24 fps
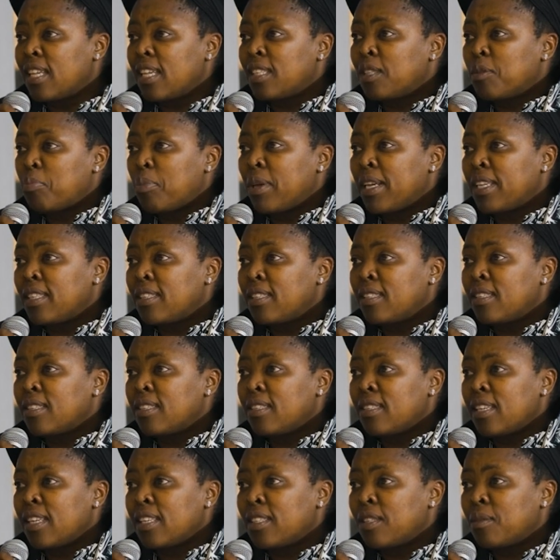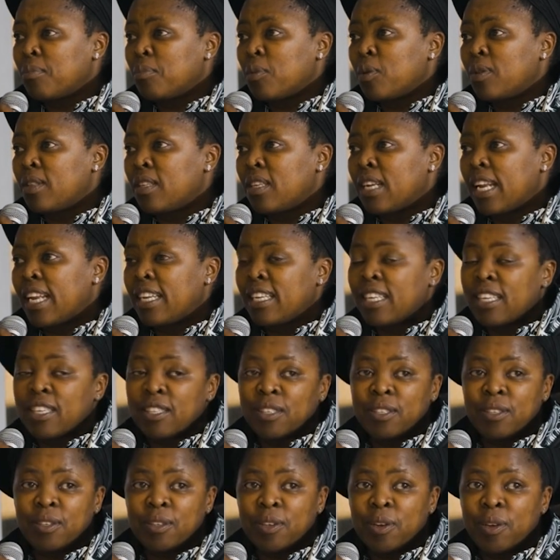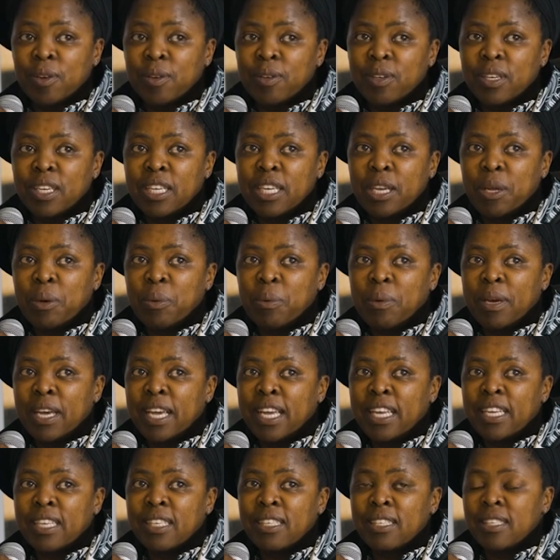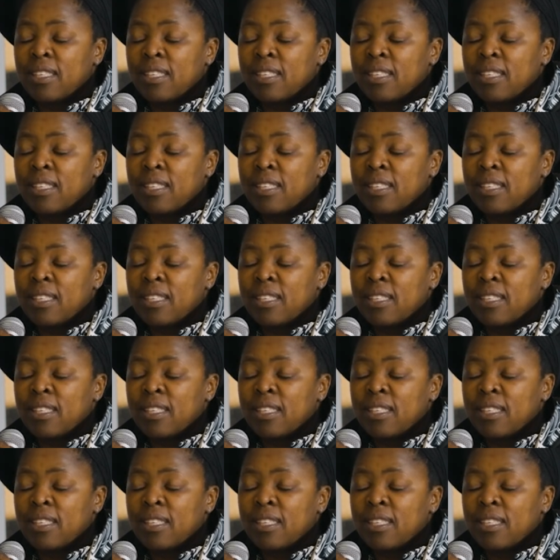space is smooth running, you know, in a way.